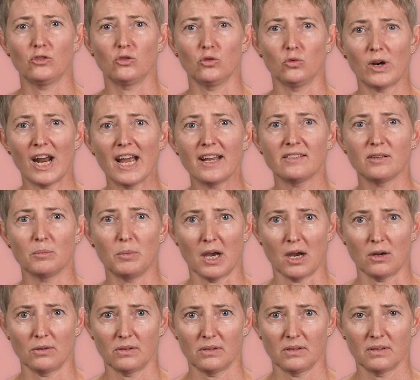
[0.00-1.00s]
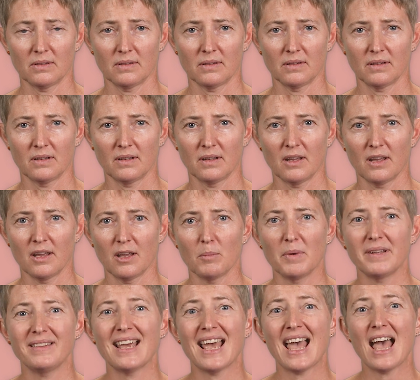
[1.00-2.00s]
to write about,
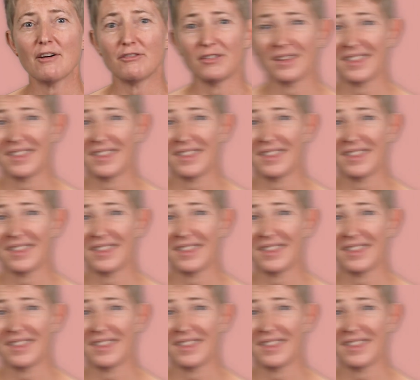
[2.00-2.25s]
but they have a